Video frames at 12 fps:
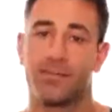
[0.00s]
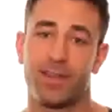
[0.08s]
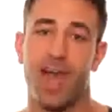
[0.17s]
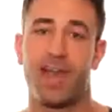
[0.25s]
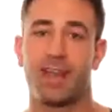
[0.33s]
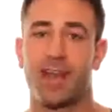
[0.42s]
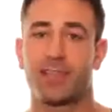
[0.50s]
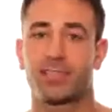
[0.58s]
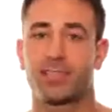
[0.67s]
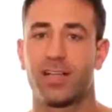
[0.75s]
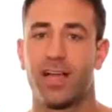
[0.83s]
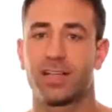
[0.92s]
of diet and
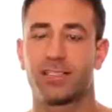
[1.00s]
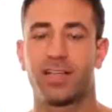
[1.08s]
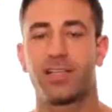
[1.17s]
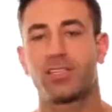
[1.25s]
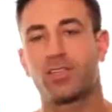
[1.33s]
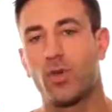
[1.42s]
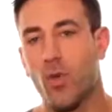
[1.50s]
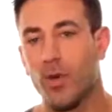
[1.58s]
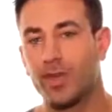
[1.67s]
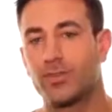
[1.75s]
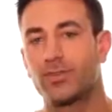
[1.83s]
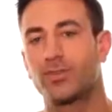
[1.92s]
exercise is
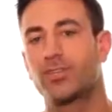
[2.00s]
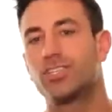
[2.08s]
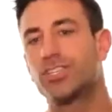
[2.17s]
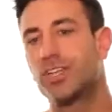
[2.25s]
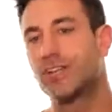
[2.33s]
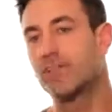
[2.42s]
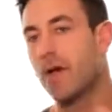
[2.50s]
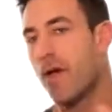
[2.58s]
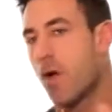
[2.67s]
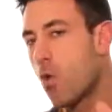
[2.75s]
going to achieve